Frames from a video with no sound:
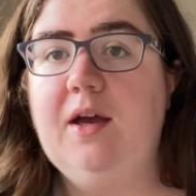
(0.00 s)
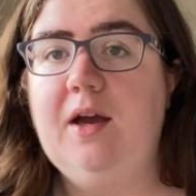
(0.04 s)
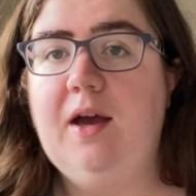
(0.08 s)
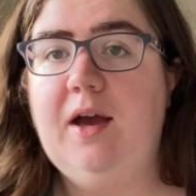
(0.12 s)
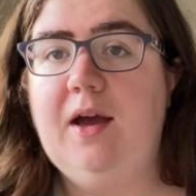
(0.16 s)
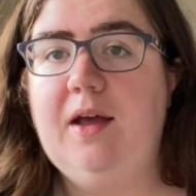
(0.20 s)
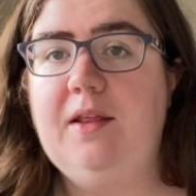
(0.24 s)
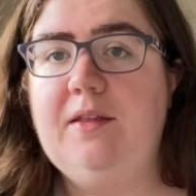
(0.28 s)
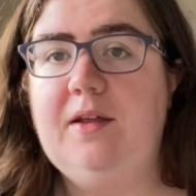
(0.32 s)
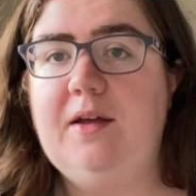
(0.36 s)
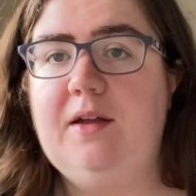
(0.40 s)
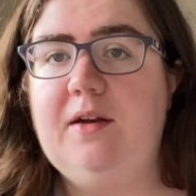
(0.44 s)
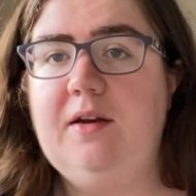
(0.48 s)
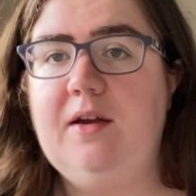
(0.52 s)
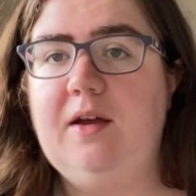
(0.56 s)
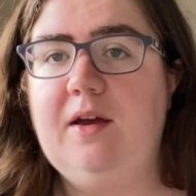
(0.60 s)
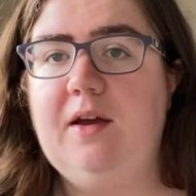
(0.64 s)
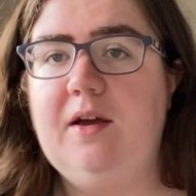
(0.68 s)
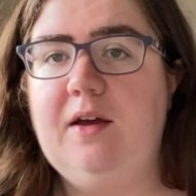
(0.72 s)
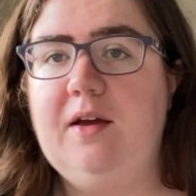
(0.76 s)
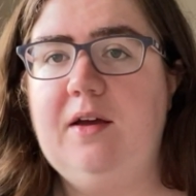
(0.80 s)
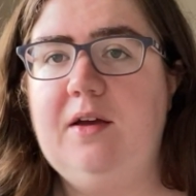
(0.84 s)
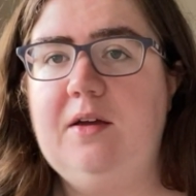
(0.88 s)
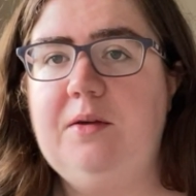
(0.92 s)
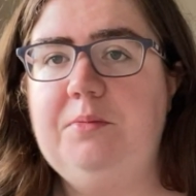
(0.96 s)
And then
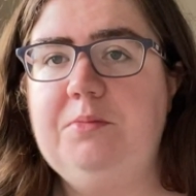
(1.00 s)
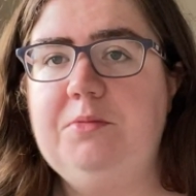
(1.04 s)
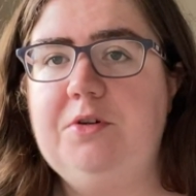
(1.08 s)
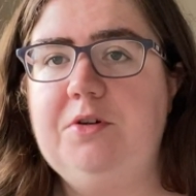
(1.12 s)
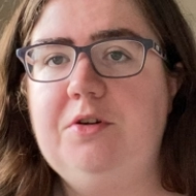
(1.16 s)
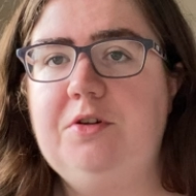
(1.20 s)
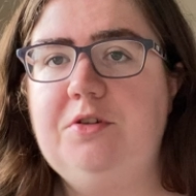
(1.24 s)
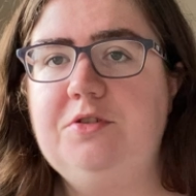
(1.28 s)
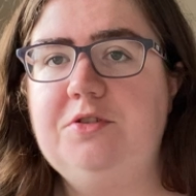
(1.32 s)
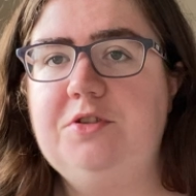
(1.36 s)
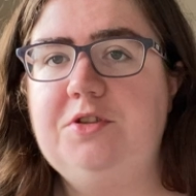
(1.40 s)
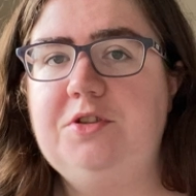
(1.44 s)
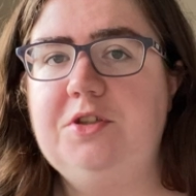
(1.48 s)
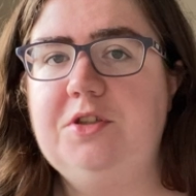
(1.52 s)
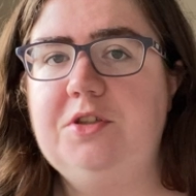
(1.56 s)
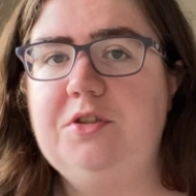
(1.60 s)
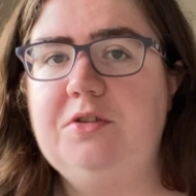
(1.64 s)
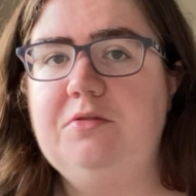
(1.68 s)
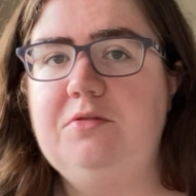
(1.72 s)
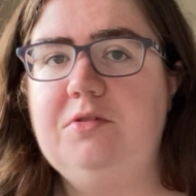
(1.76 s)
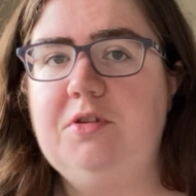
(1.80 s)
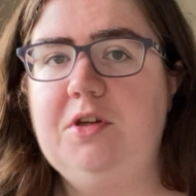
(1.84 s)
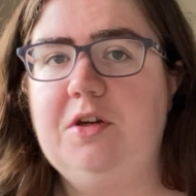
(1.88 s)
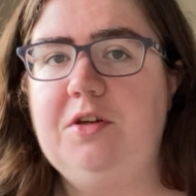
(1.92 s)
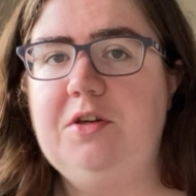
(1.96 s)
I'm going to
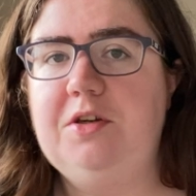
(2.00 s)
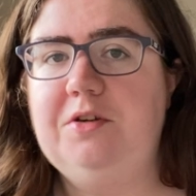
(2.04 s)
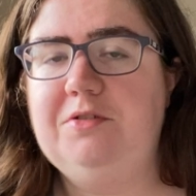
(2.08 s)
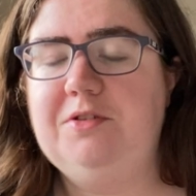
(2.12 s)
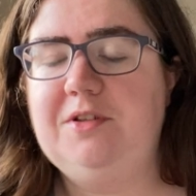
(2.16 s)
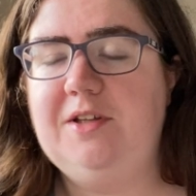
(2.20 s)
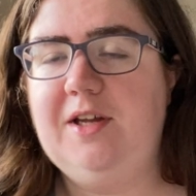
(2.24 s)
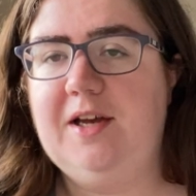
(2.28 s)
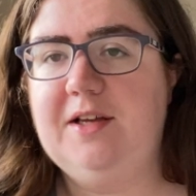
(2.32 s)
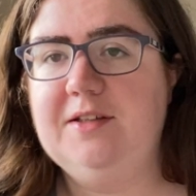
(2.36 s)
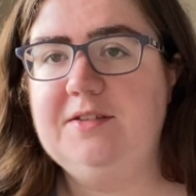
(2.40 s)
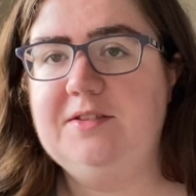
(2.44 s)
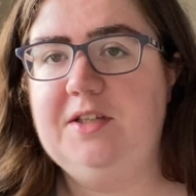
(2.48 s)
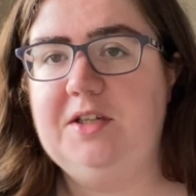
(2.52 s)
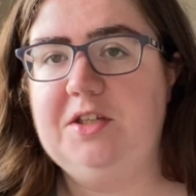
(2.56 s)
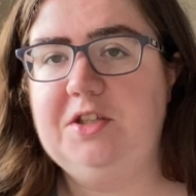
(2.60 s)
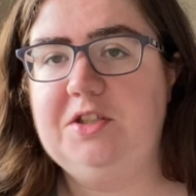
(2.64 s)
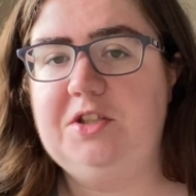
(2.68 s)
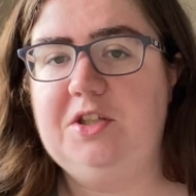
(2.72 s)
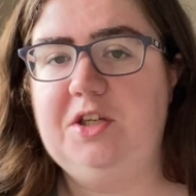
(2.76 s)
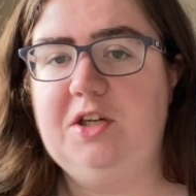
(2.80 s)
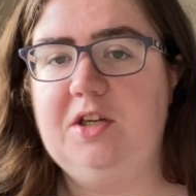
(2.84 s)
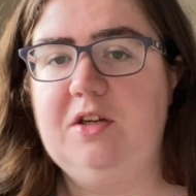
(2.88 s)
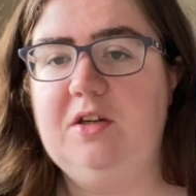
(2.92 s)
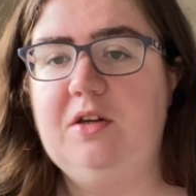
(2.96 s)
do no new starts
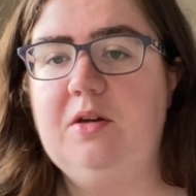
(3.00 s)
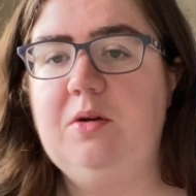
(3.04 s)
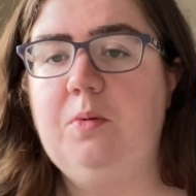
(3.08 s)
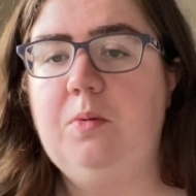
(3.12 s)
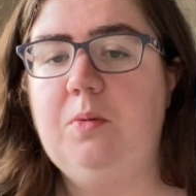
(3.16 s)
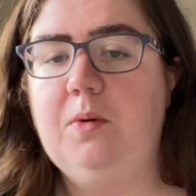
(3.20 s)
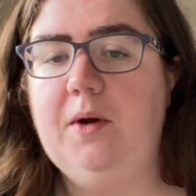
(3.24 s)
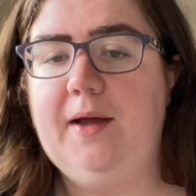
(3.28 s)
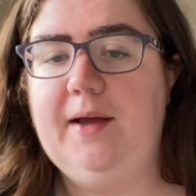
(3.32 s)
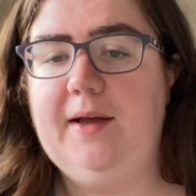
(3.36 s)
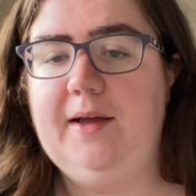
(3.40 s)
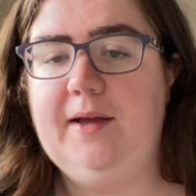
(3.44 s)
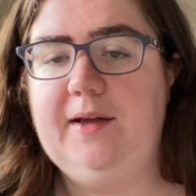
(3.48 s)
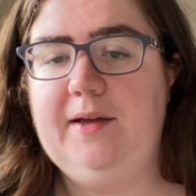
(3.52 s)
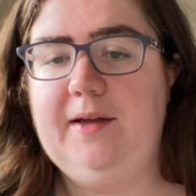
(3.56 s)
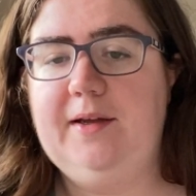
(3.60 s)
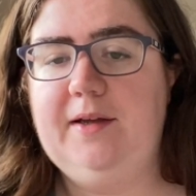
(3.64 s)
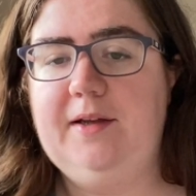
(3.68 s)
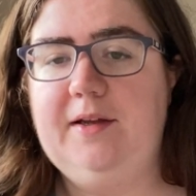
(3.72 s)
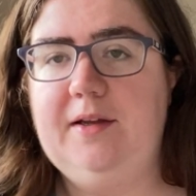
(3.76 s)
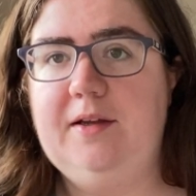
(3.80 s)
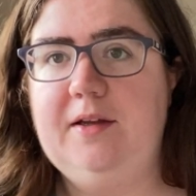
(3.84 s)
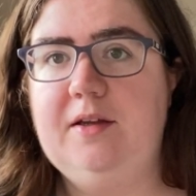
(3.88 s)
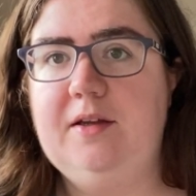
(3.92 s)
next year, where